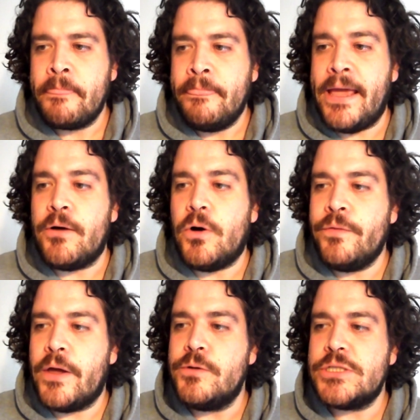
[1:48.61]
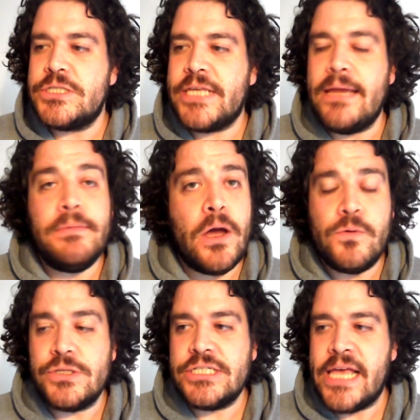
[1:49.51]
Now, on those same
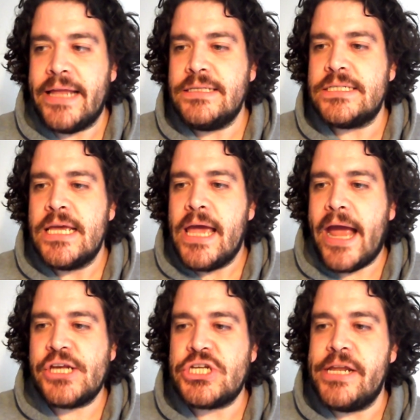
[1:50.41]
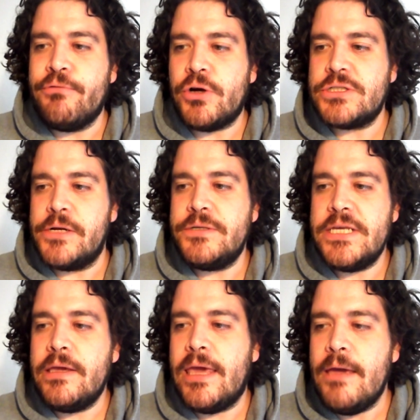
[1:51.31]
golden sands, Ashley, Ross, Lucy
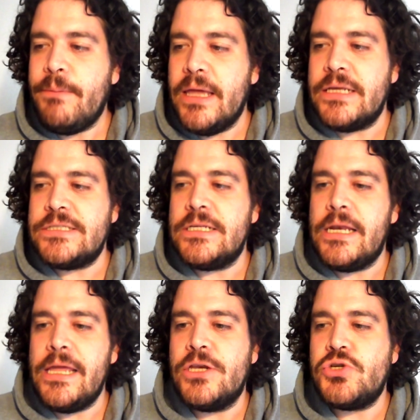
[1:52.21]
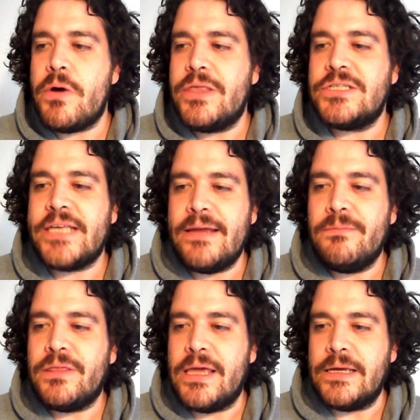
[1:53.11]
and Kip innocently enjoy the same
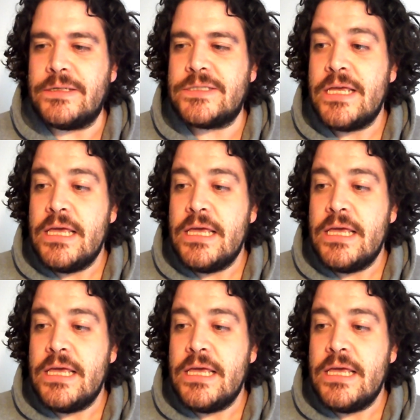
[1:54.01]
things.